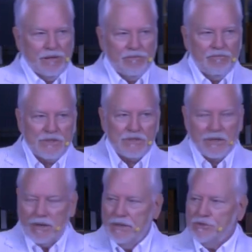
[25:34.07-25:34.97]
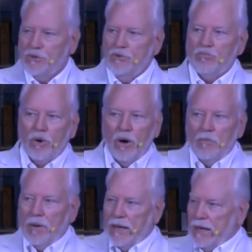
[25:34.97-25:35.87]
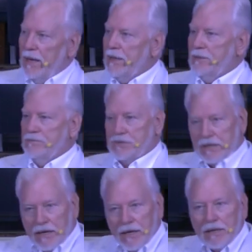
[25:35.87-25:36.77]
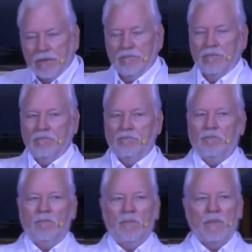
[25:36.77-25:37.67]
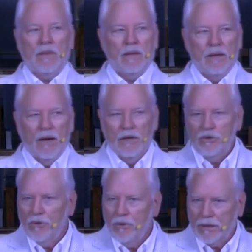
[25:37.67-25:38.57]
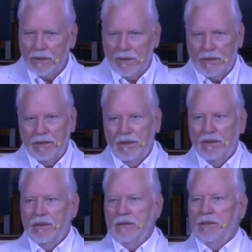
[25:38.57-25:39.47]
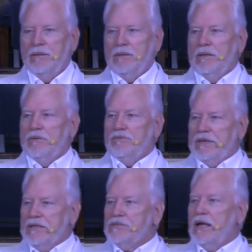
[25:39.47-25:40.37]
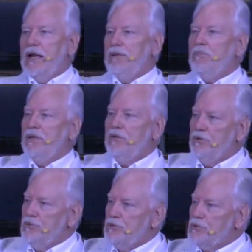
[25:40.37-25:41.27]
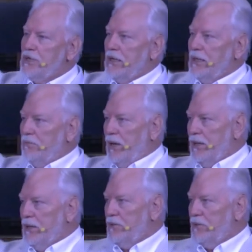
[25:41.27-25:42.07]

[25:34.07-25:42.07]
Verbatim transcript: of missionaries who brought back items, again, unknowingly, things that had been used in pagan